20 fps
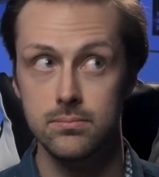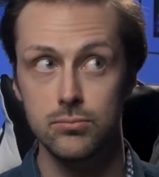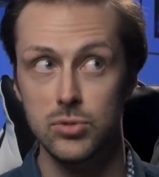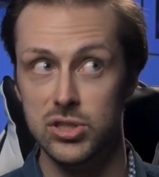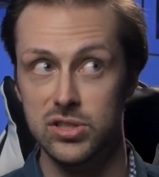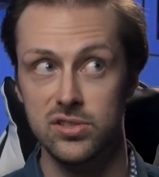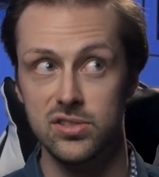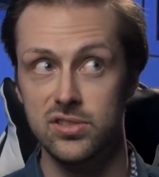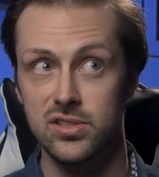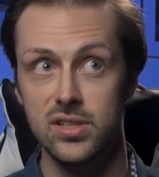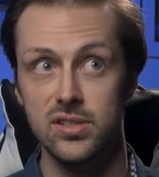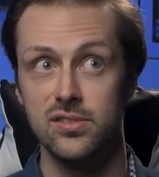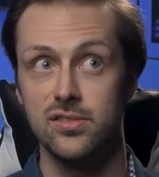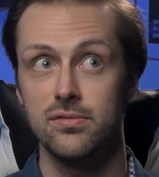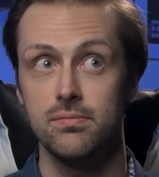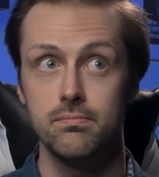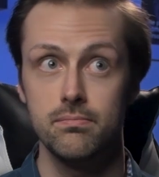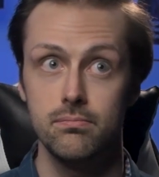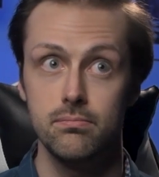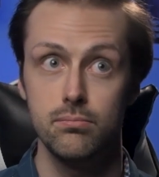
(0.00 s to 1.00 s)
which
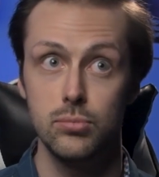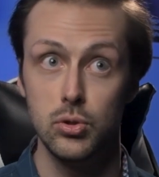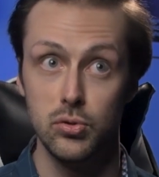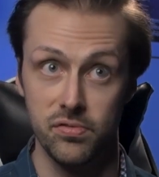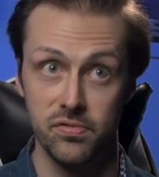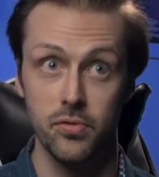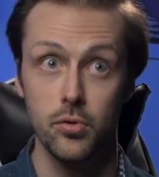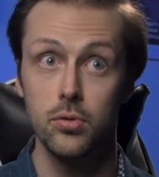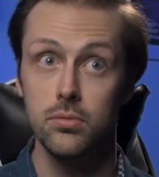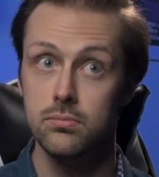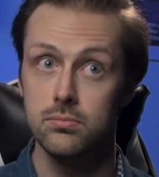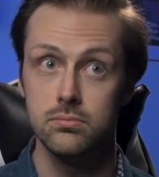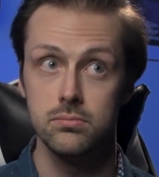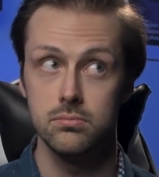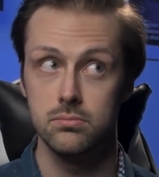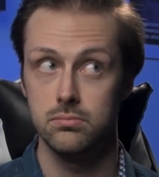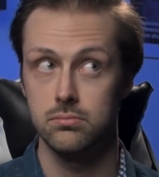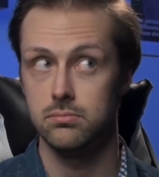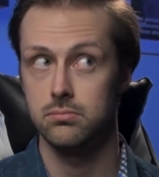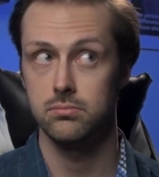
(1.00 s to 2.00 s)
is useful,
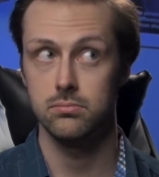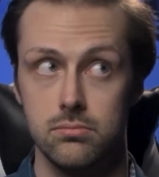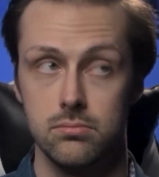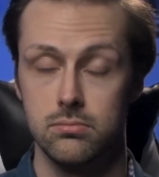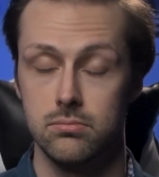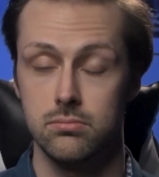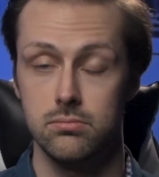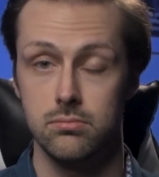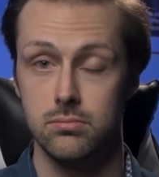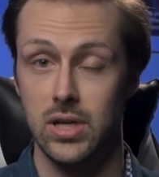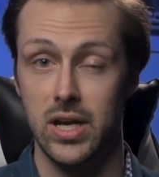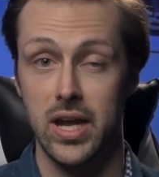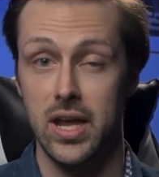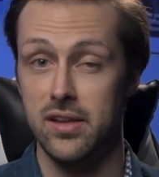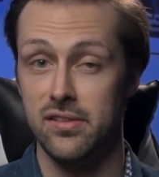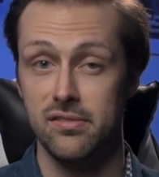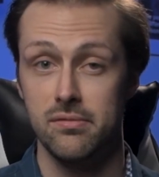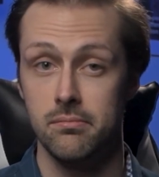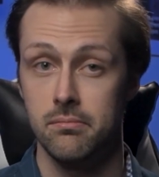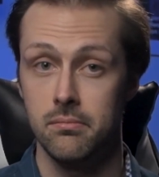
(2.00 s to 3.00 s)
I
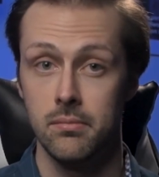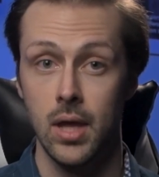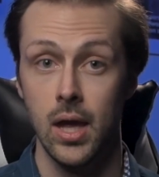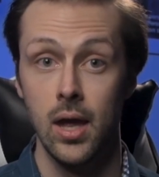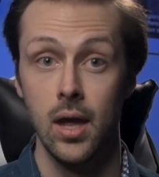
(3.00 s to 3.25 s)
guess.